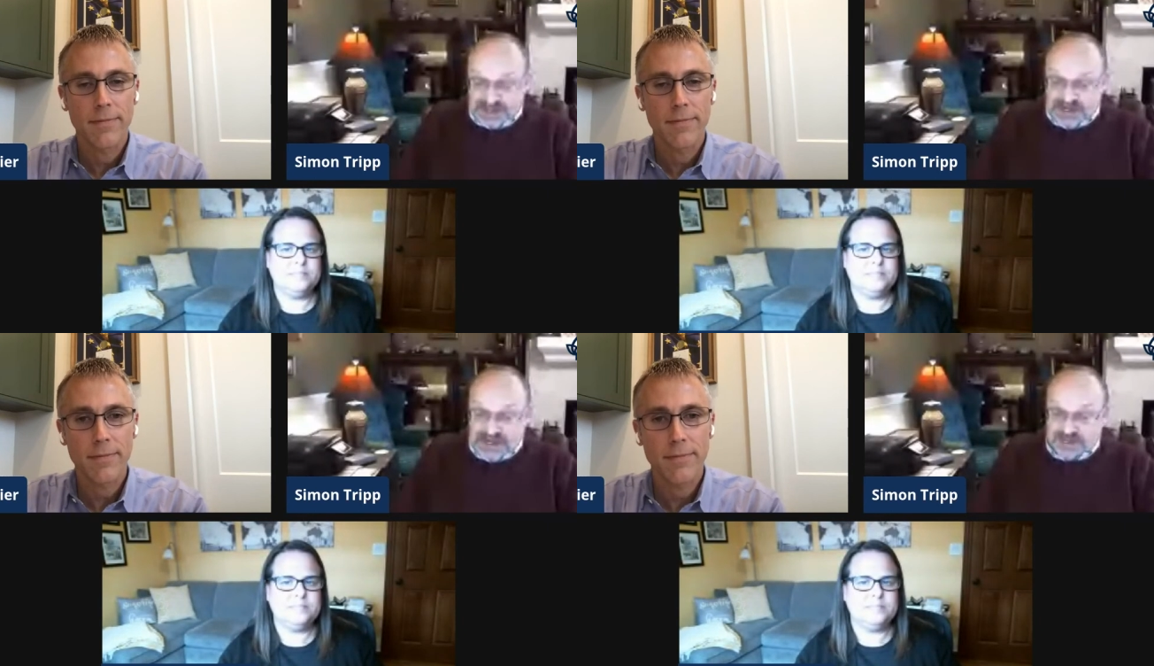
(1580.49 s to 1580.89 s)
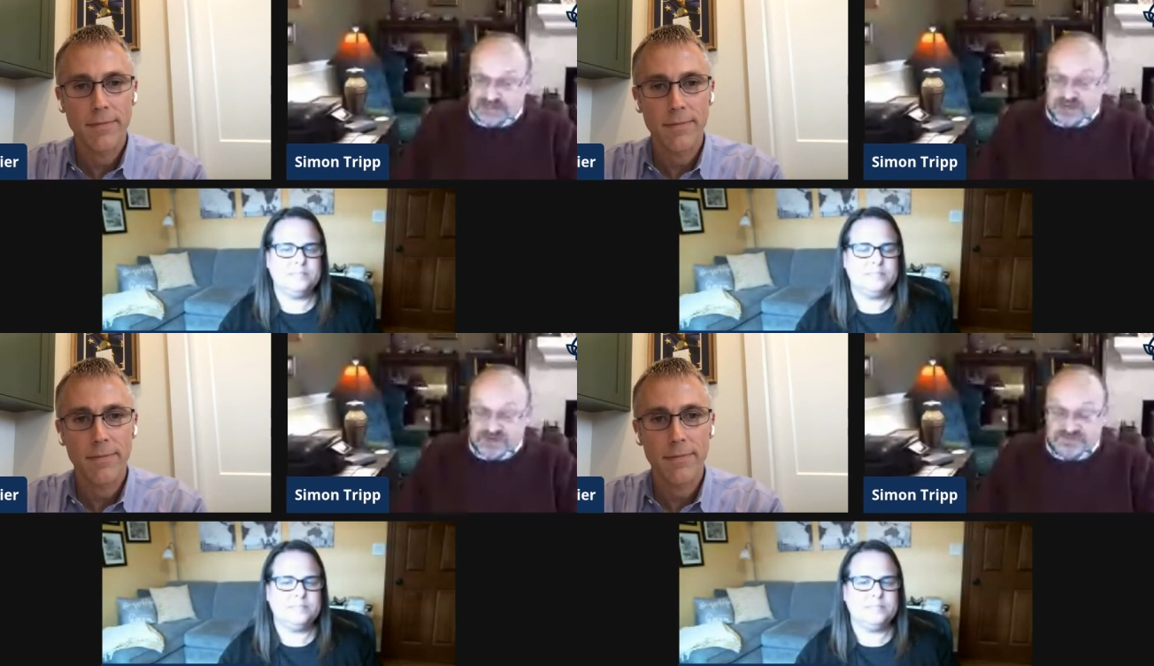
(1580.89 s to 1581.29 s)
Speaker 1: Um,
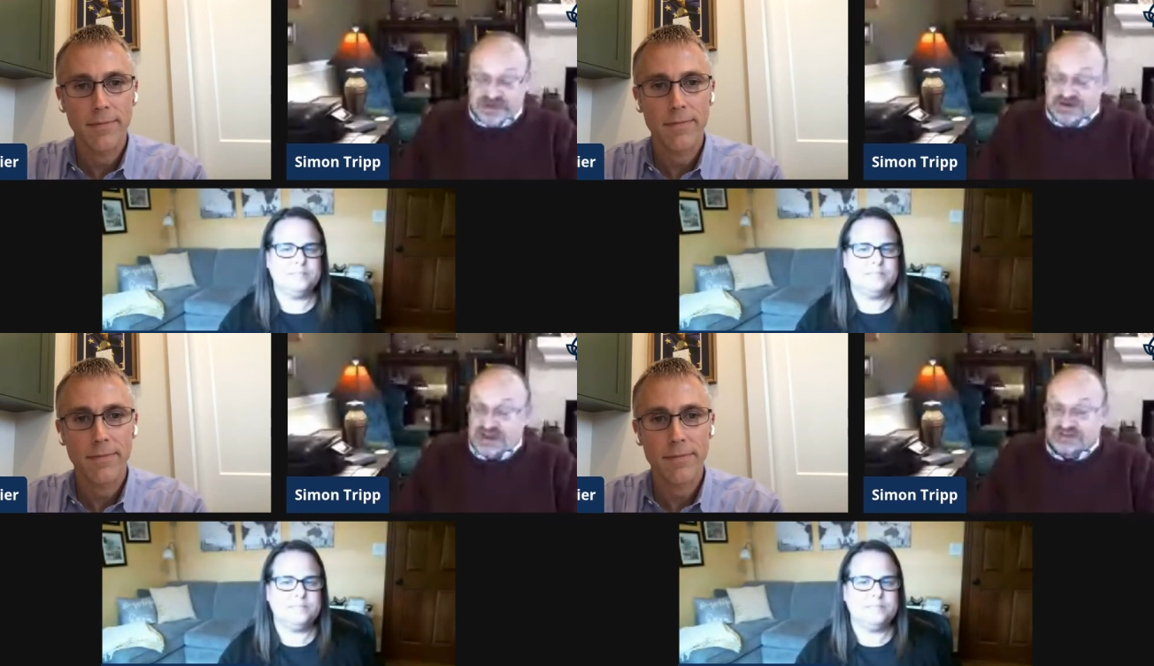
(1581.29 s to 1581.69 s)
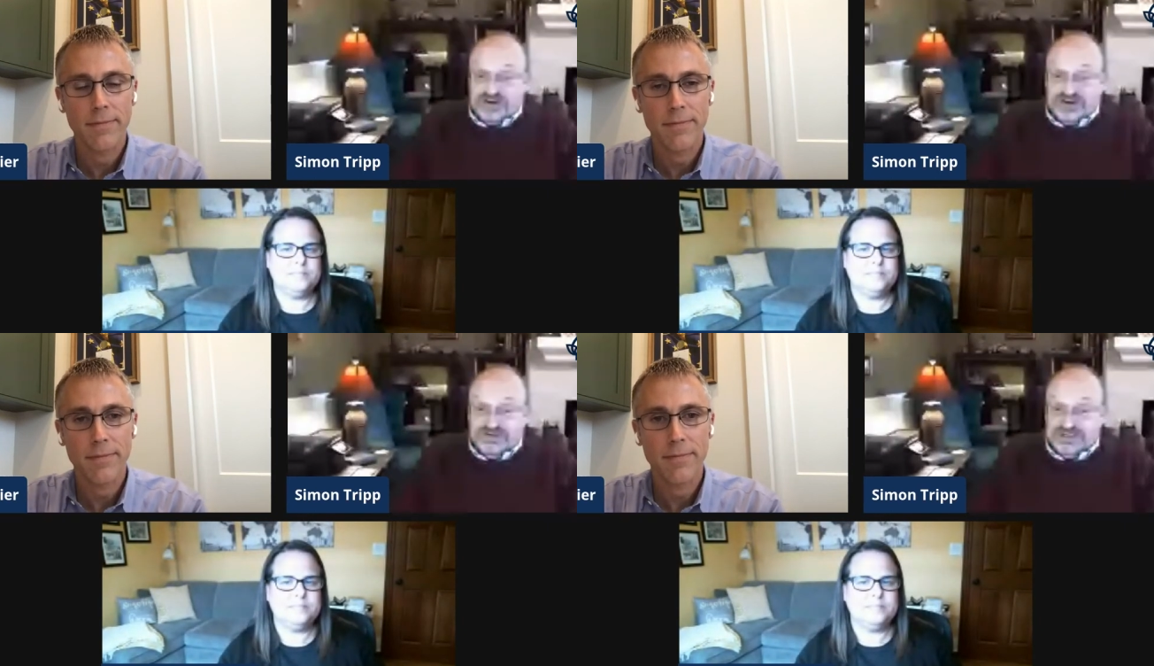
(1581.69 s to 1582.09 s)
and we found
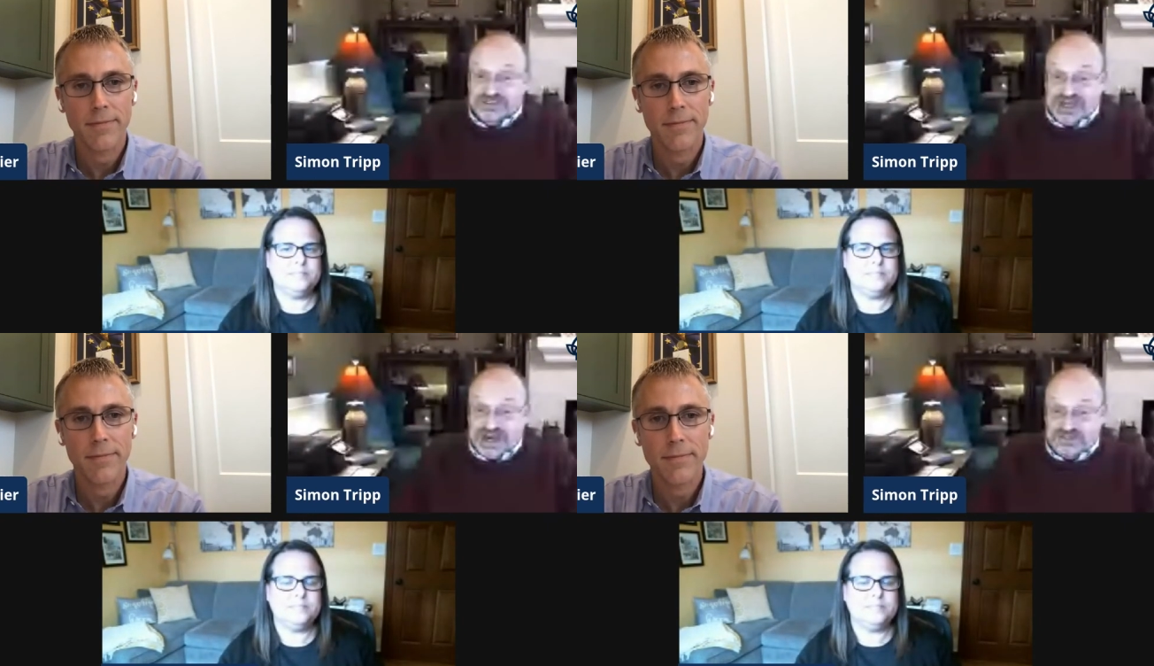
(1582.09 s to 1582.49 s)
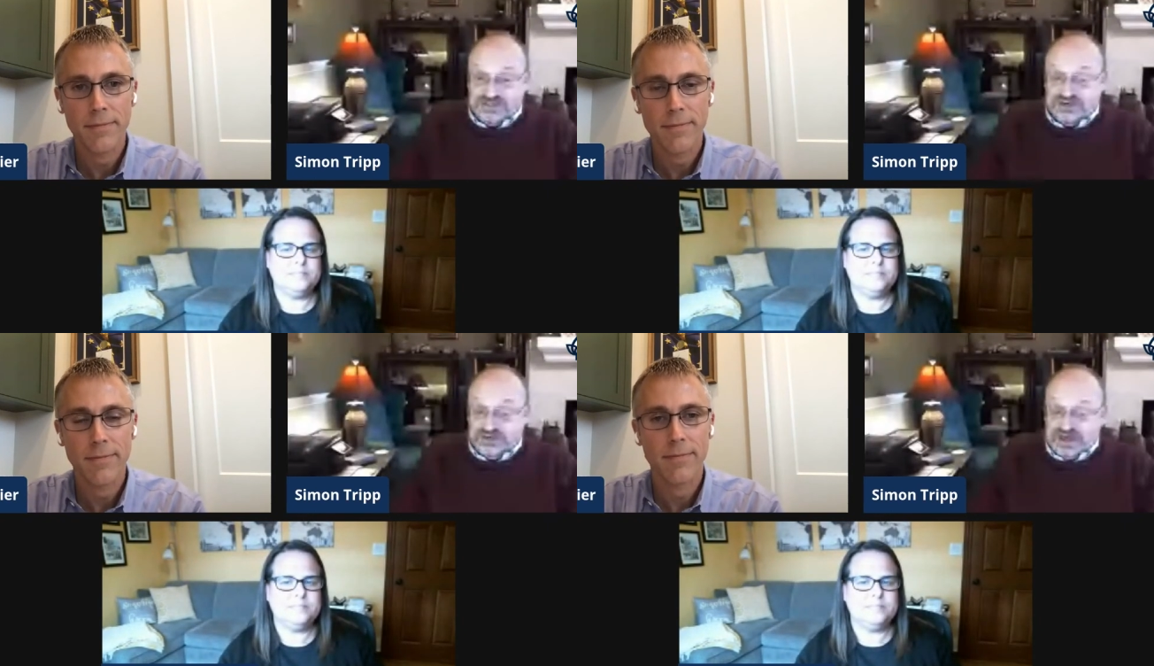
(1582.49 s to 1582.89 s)
AgriNovus to have
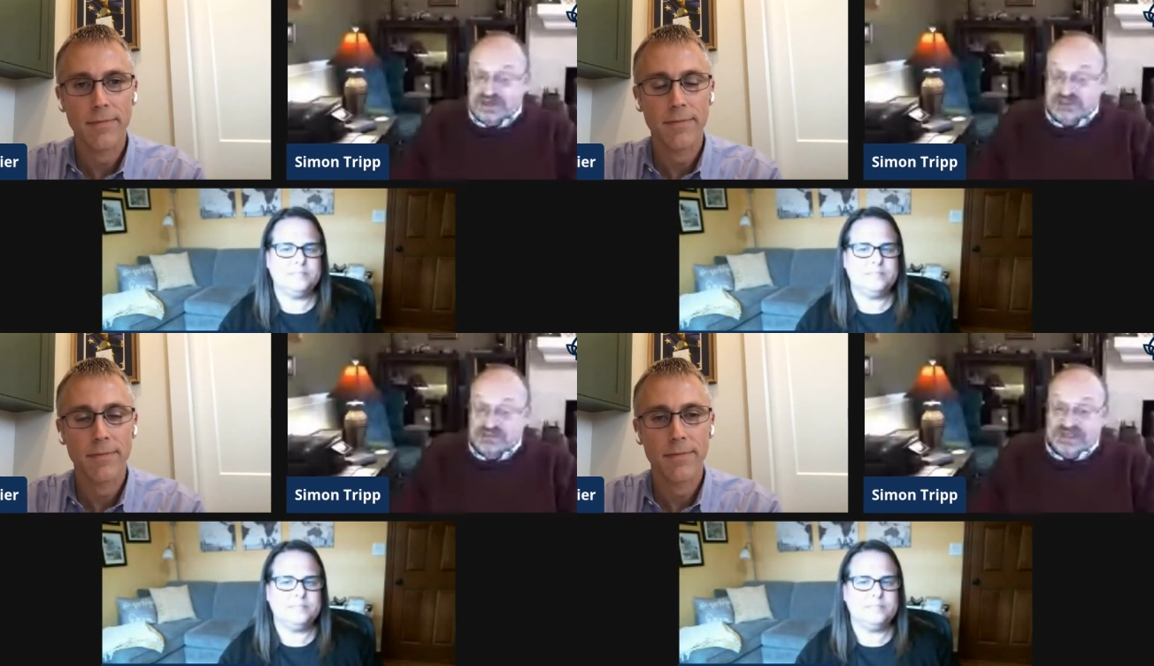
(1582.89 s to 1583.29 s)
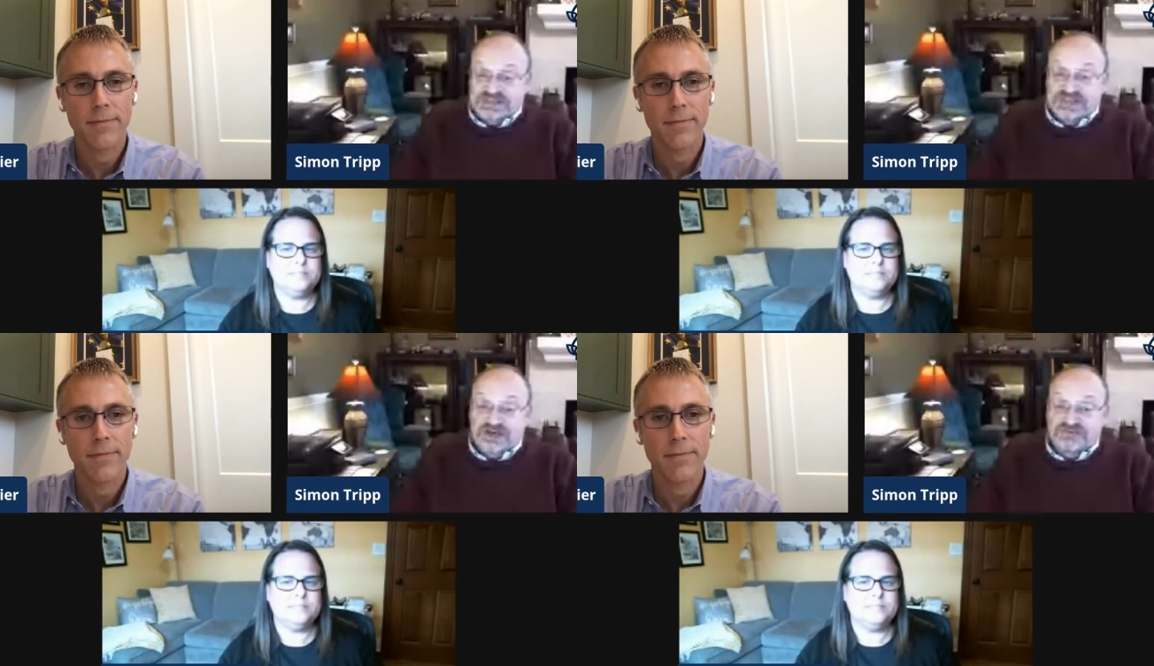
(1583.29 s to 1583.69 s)
pretty much the
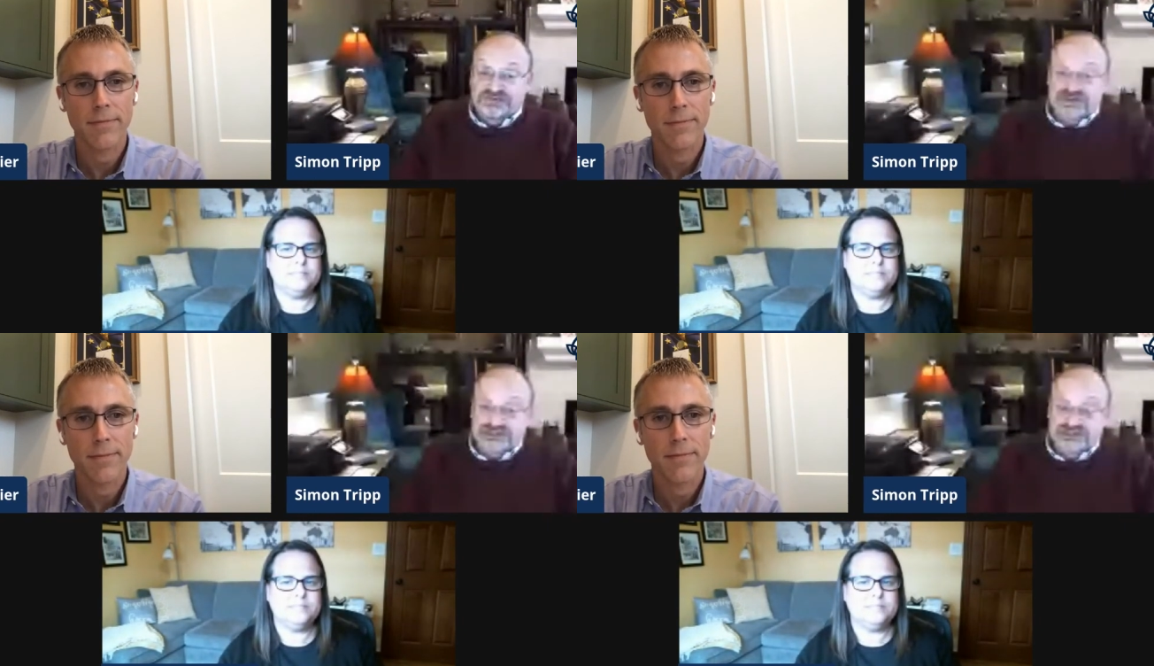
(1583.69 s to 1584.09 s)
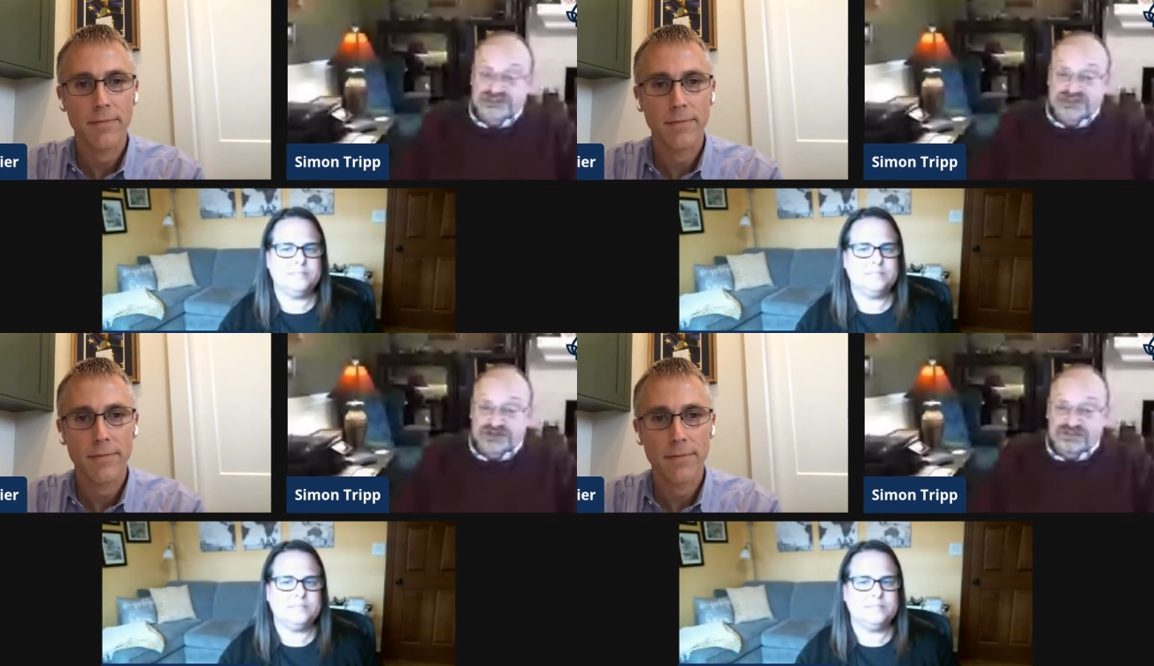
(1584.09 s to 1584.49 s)
best coverage
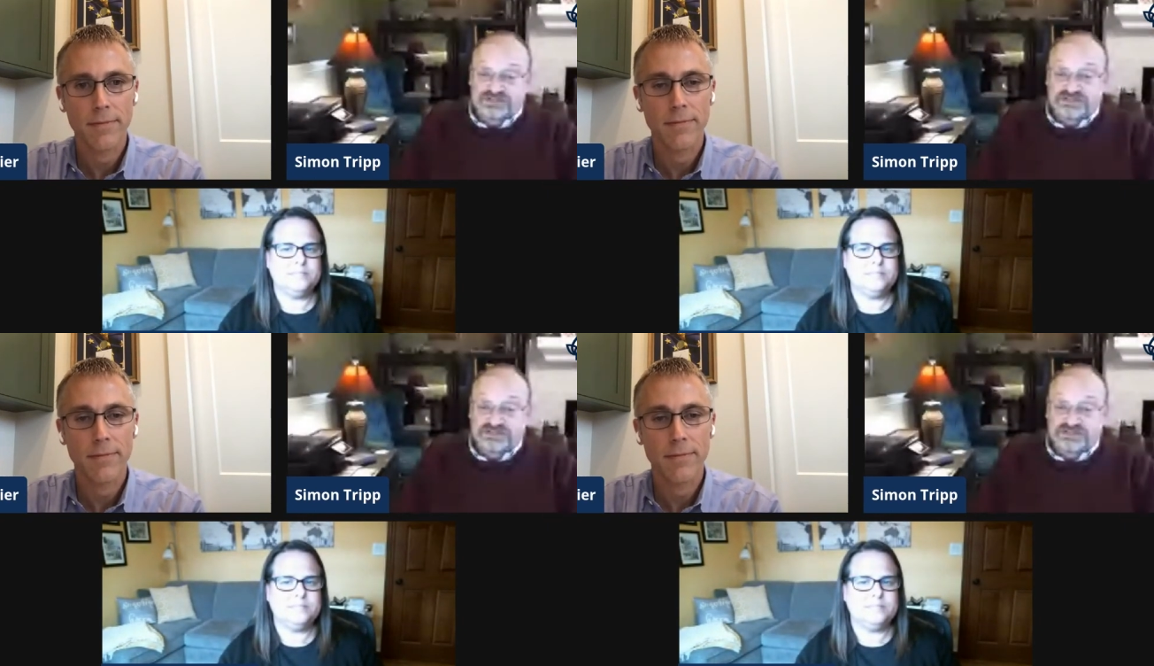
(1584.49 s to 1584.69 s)
of